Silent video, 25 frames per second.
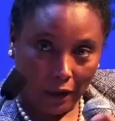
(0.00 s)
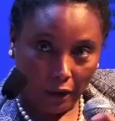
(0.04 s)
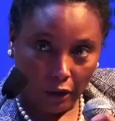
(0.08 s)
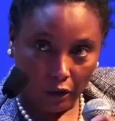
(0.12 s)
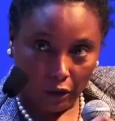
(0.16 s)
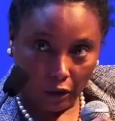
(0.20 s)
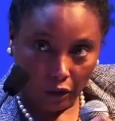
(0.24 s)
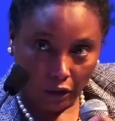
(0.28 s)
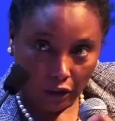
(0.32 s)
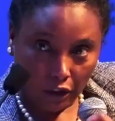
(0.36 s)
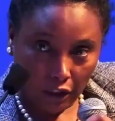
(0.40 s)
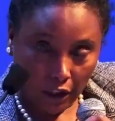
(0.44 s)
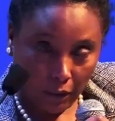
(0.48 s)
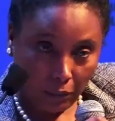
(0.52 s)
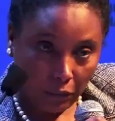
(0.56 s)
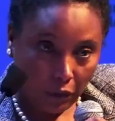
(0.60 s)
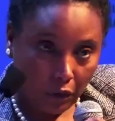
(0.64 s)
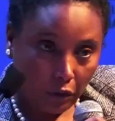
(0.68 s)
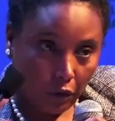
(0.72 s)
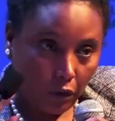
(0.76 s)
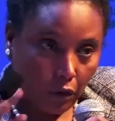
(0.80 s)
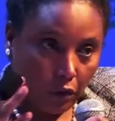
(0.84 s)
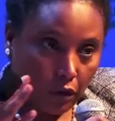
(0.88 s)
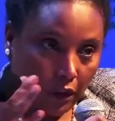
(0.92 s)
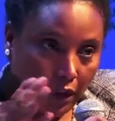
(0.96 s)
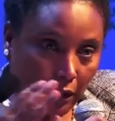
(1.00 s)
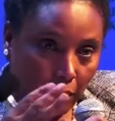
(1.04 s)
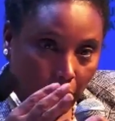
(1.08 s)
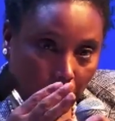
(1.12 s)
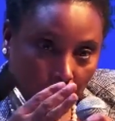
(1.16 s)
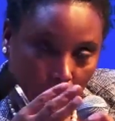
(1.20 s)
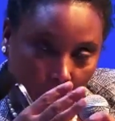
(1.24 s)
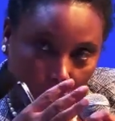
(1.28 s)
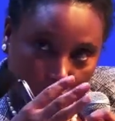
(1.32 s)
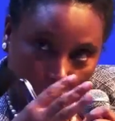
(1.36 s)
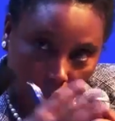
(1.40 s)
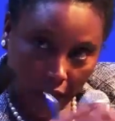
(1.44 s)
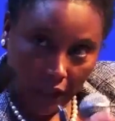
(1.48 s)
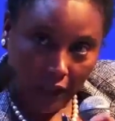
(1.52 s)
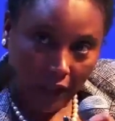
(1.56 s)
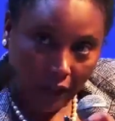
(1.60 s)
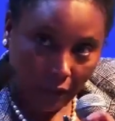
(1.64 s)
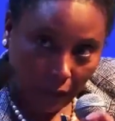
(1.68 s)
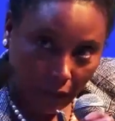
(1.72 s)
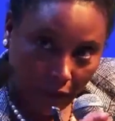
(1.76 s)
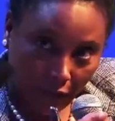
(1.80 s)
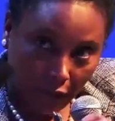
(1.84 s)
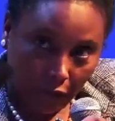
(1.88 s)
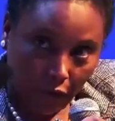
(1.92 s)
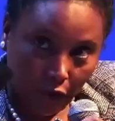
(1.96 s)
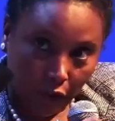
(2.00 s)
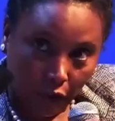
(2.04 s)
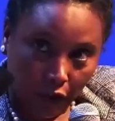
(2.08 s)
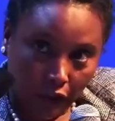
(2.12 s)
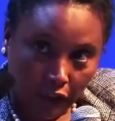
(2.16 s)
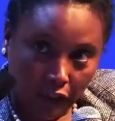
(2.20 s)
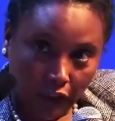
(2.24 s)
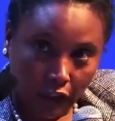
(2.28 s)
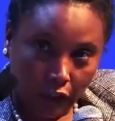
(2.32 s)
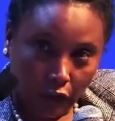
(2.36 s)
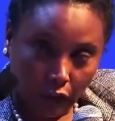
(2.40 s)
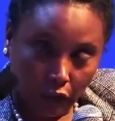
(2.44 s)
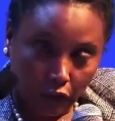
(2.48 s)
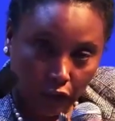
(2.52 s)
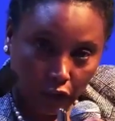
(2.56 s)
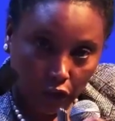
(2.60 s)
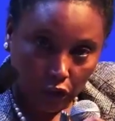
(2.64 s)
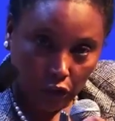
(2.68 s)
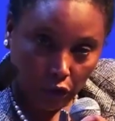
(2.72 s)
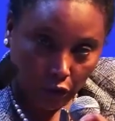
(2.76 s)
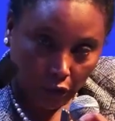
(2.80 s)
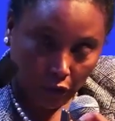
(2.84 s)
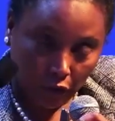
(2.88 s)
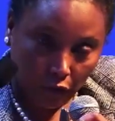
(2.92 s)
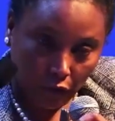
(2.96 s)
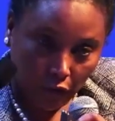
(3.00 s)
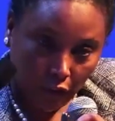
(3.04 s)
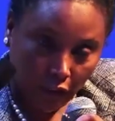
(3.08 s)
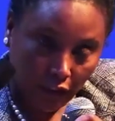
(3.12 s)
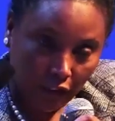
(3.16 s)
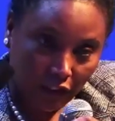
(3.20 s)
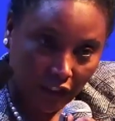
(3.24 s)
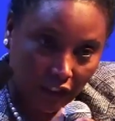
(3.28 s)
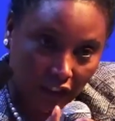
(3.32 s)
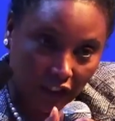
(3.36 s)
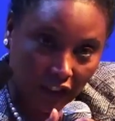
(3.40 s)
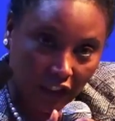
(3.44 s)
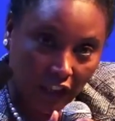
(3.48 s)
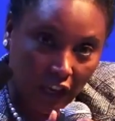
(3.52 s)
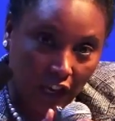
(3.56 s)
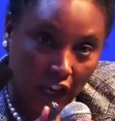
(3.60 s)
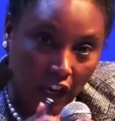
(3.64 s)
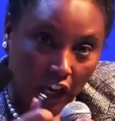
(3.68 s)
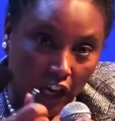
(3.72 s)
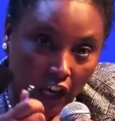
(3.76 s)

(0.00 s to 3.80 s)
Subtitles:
long-term growth. I want to begin by focusing on the short fixes.